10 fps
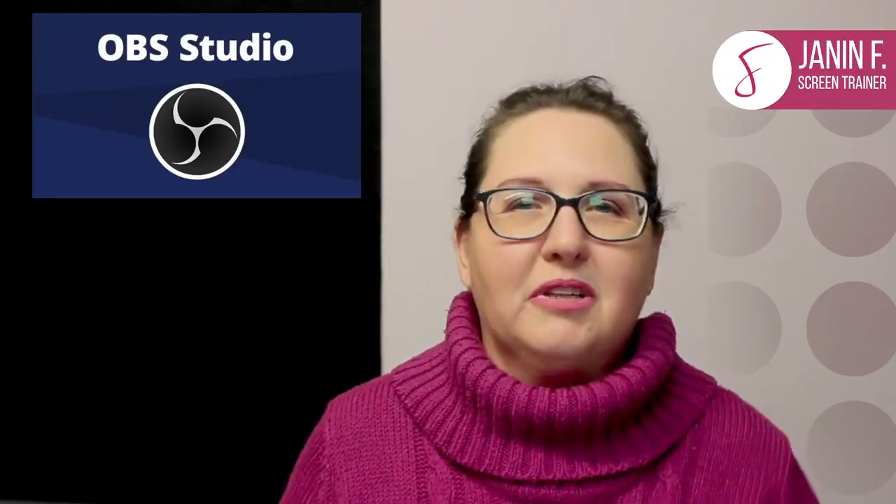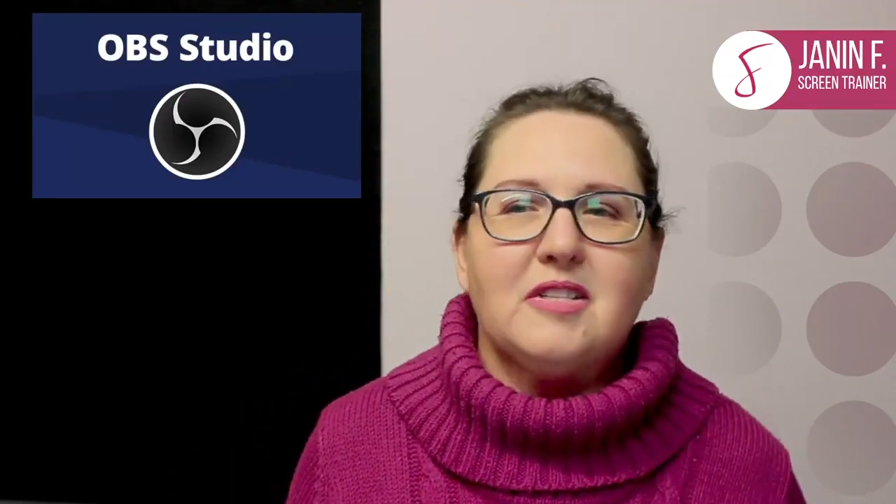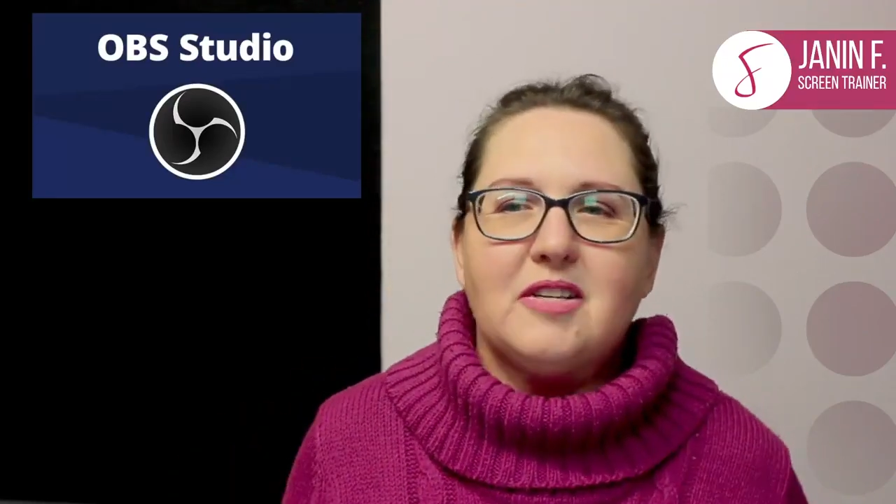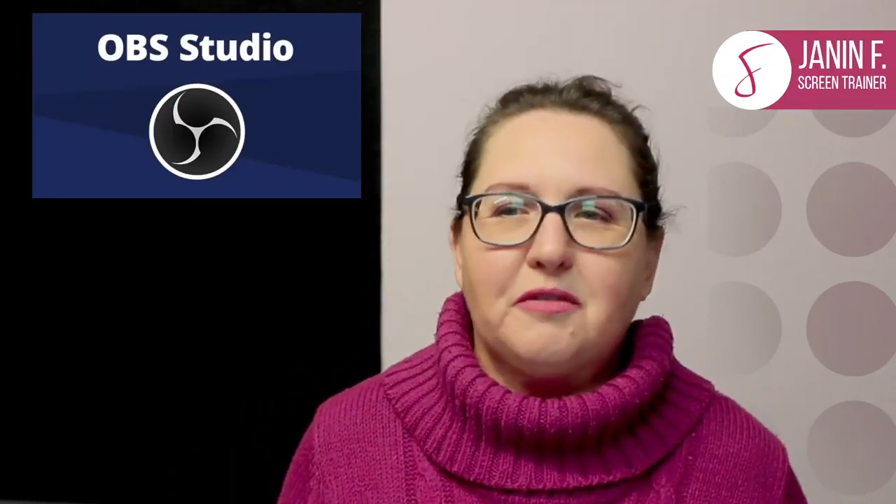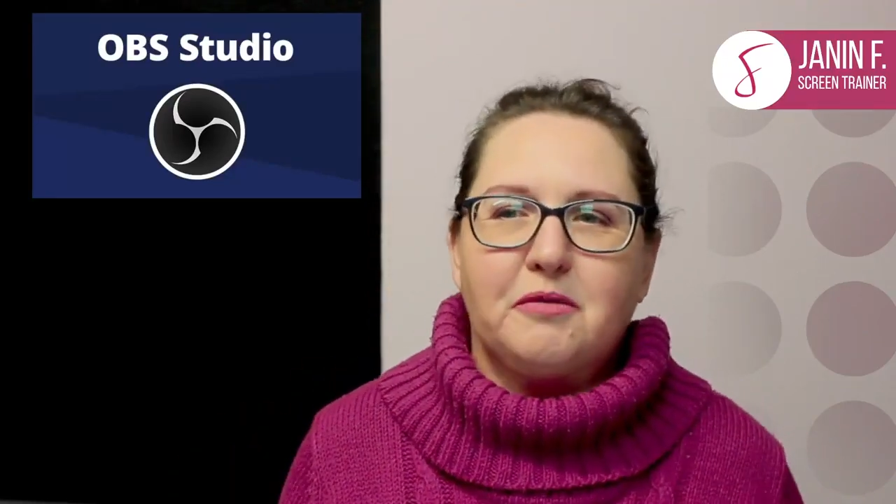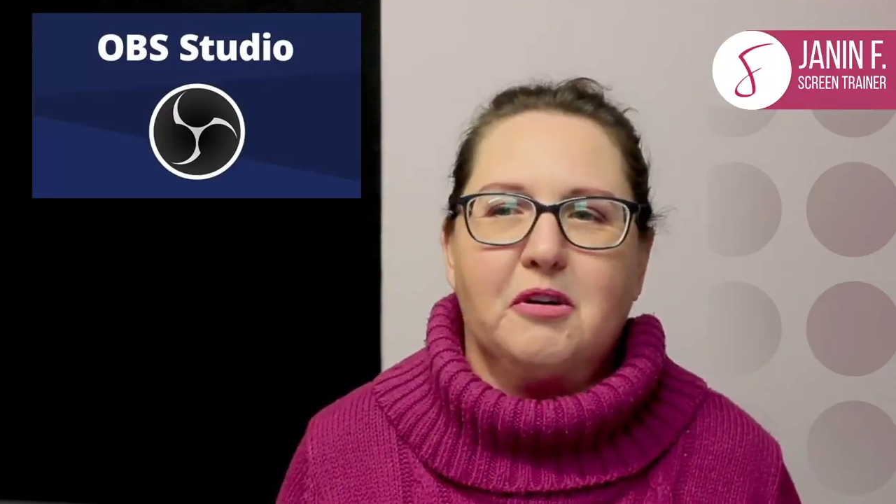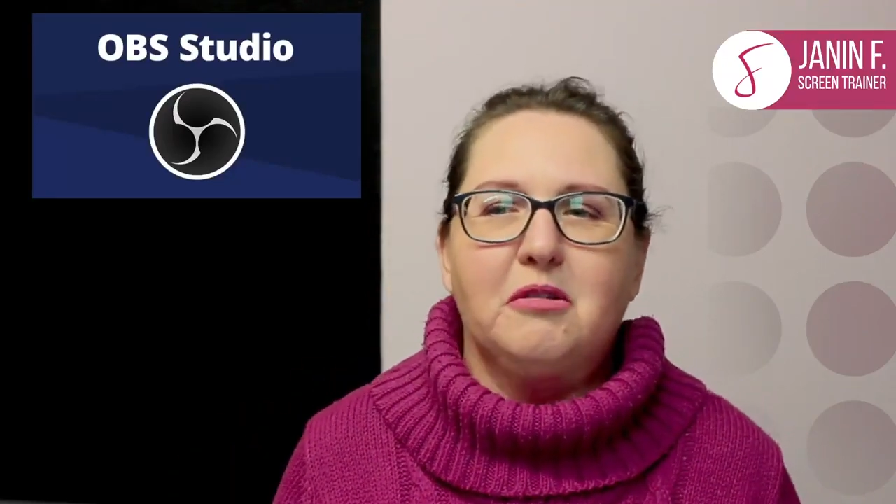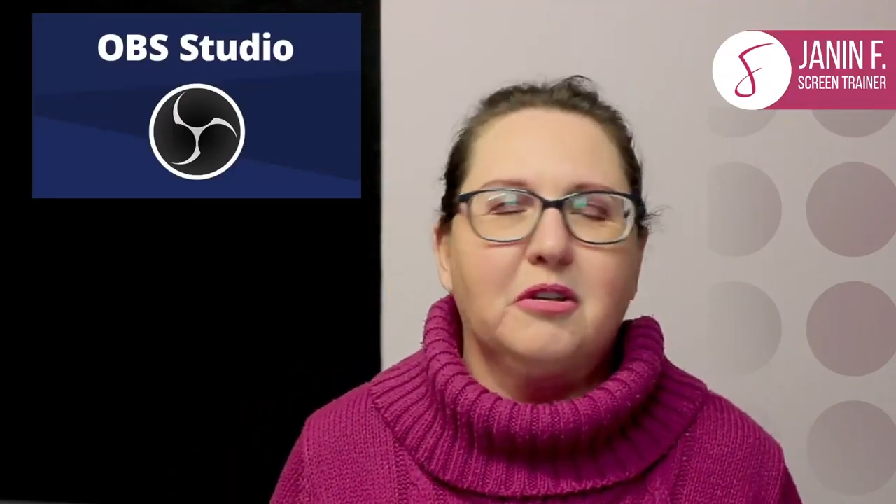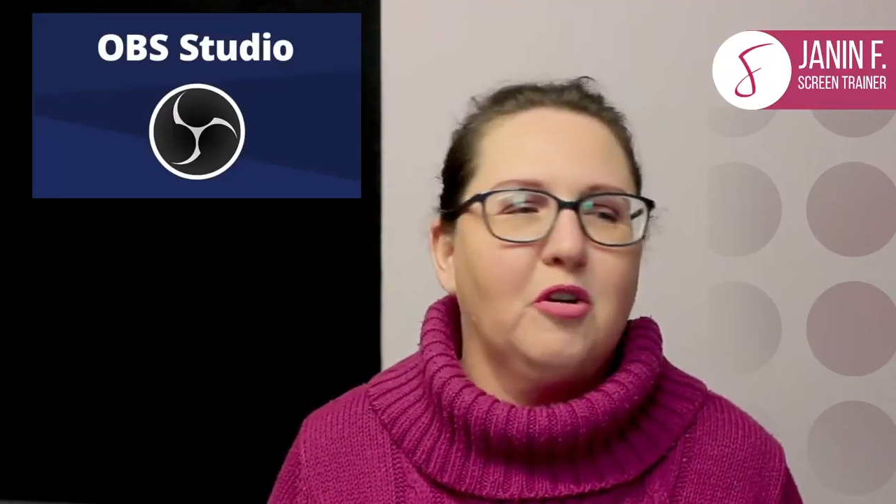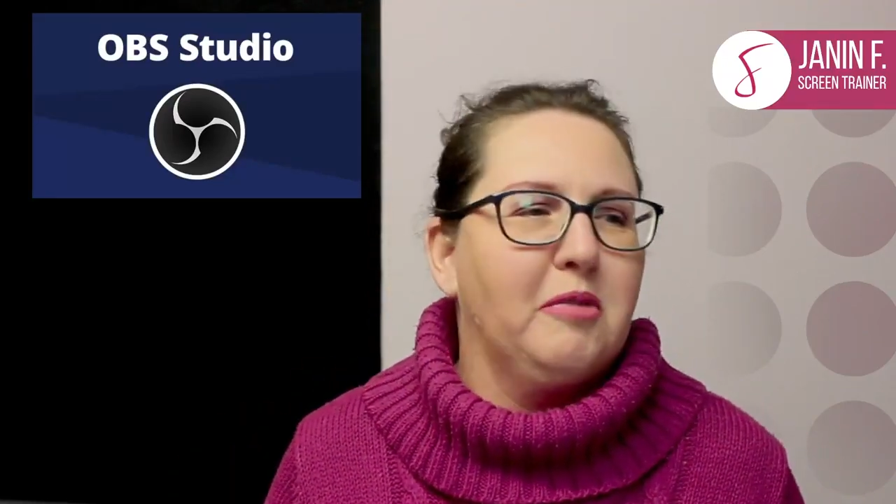software called
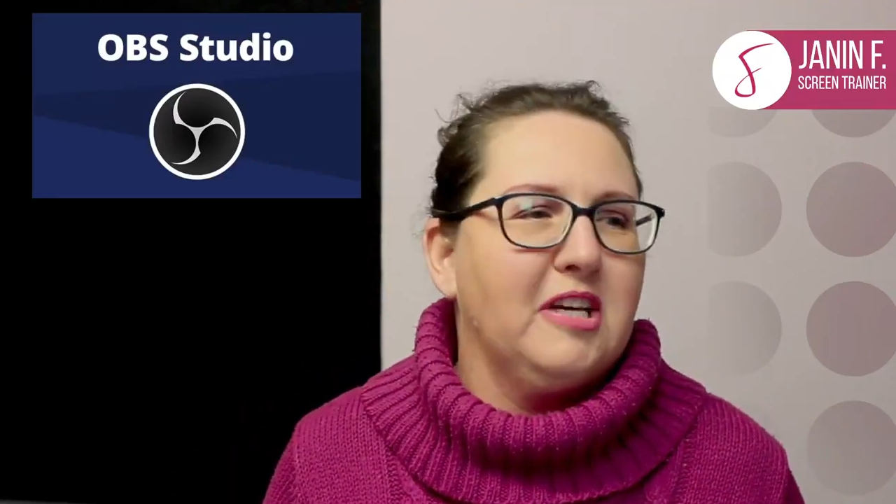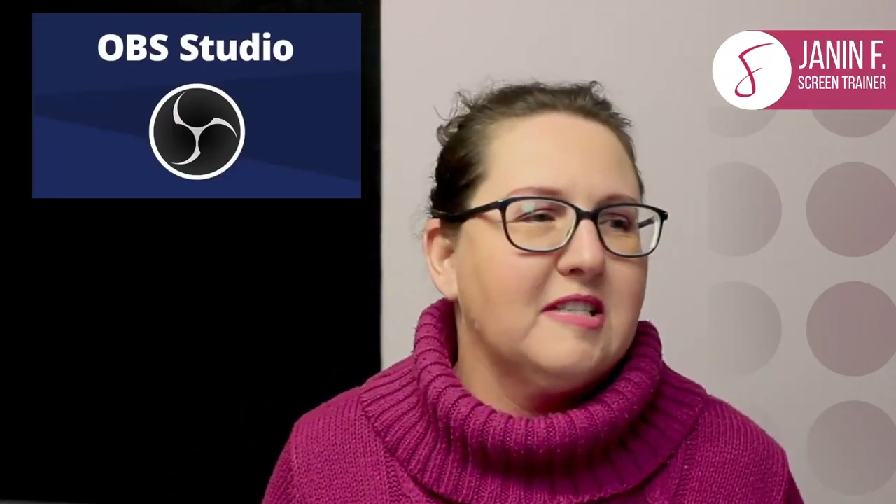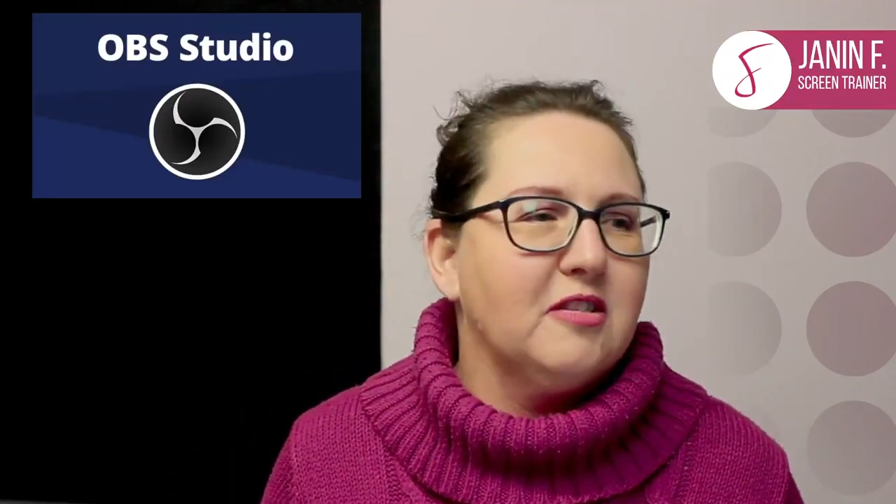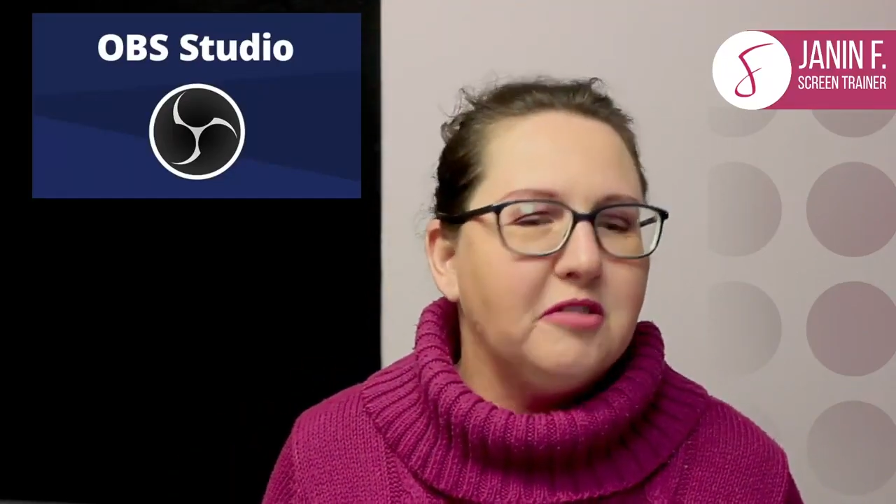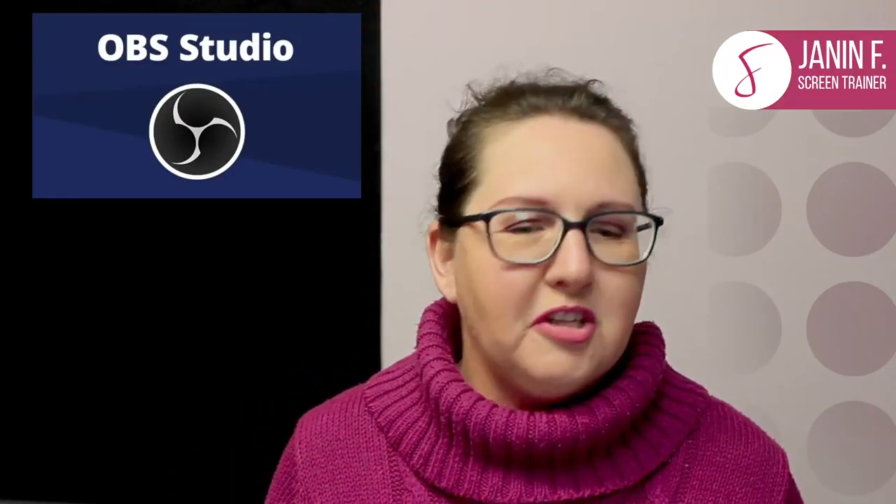OBS Studio.